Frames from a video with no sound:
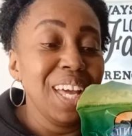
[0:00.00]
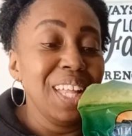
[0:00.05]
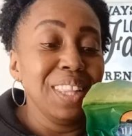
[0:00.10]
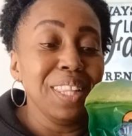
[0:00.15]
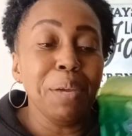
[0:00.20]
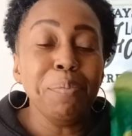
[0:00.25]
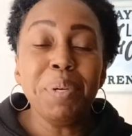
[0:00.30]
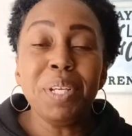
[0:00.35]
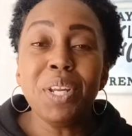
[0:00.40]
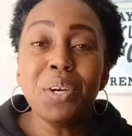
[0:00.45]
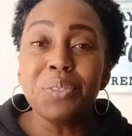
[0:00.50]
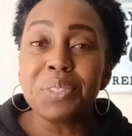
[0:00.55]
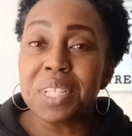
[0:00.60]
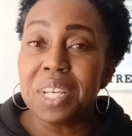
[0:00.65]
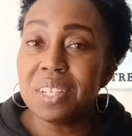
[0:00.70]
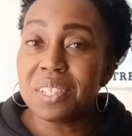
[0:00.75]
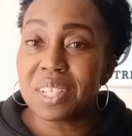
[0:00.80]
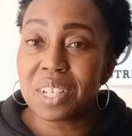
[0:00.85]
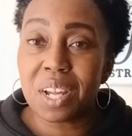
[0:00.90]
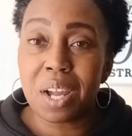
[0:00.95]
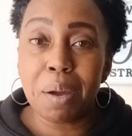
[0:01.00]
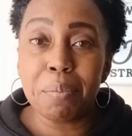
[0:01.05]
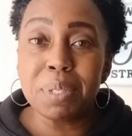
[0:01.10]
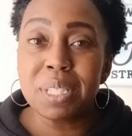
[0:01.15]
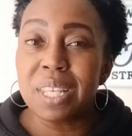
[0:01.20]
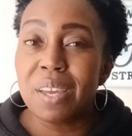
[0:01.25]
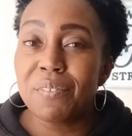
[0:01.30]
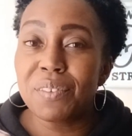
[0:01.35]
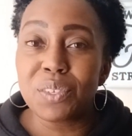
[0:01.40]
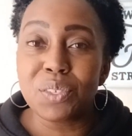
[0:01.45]
Let me know down in the comments,
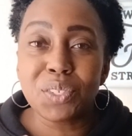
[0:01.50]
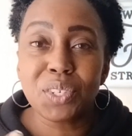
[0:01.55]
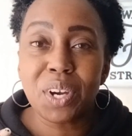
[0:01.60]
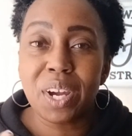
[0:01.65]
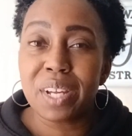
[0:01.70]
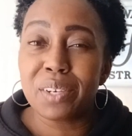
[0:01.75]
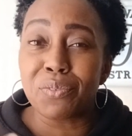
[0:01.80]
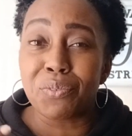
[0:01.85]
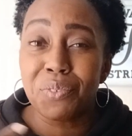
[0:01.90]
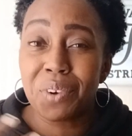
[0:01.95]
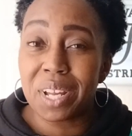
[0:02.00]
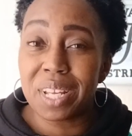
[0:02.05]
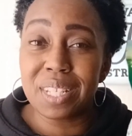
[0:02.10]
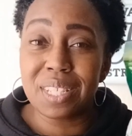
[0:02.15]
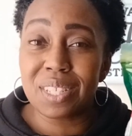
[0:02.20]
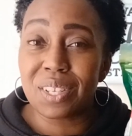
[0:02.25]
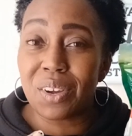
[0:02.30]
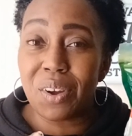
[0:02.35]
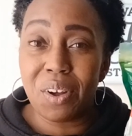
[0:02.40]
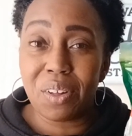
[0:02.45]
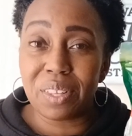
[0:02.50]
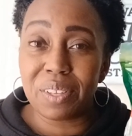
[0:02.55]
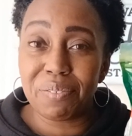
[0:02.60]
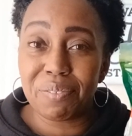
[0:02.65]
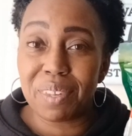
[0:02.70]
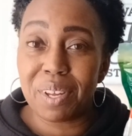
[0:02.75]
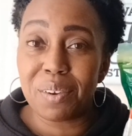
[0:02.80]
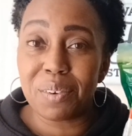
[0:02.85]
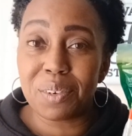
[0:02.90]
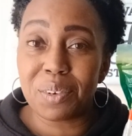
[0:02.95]
have you tried rice
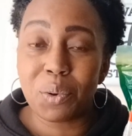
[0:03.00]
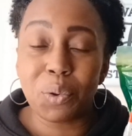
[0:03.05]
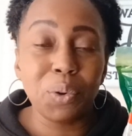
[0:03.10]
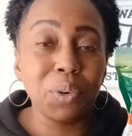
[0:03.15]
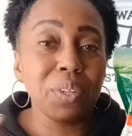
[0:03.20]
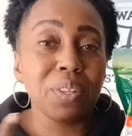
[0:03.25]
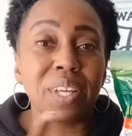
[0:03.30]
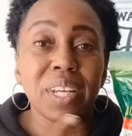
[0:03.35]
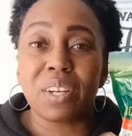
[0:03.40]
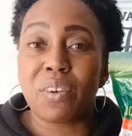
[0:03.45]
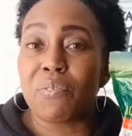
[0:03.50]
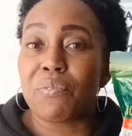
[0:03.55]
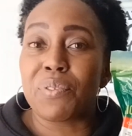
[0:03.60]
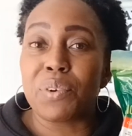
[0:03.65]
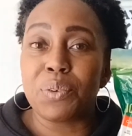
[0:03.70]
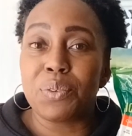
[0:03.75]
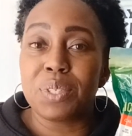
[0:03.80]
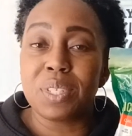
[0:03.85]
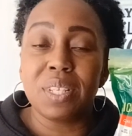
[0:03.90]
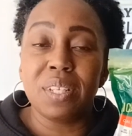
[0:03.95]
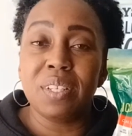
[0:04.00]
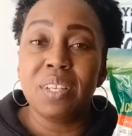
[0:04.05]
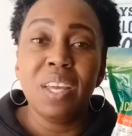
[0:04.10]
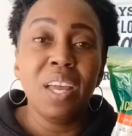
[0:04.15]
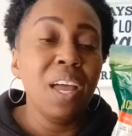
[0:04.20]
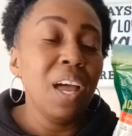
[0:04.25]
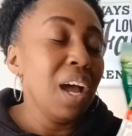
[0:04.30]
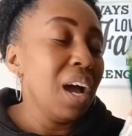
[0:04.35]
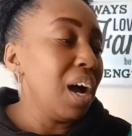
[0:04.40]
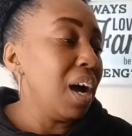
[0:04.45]
cauliflower or like a frozen
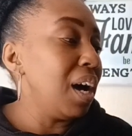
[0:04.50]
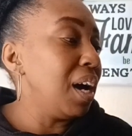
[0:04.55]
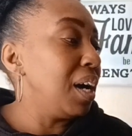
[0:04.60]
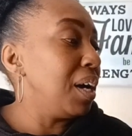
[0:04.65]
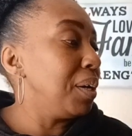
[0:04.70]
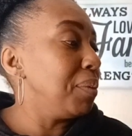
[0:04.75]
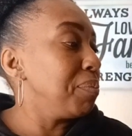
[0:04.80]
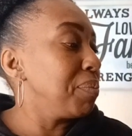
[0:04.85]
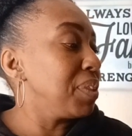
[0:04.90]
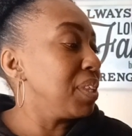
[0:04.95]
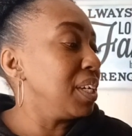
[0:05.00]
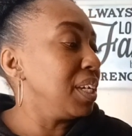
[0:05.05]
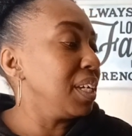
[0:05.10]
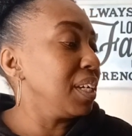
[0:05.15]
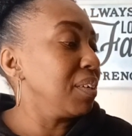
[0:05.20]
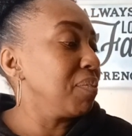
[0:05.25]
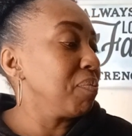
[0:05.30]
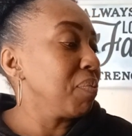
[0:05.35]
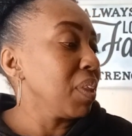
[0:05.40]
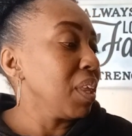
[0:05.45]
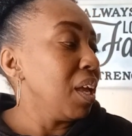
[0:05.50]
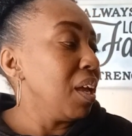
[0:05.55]
um, thing?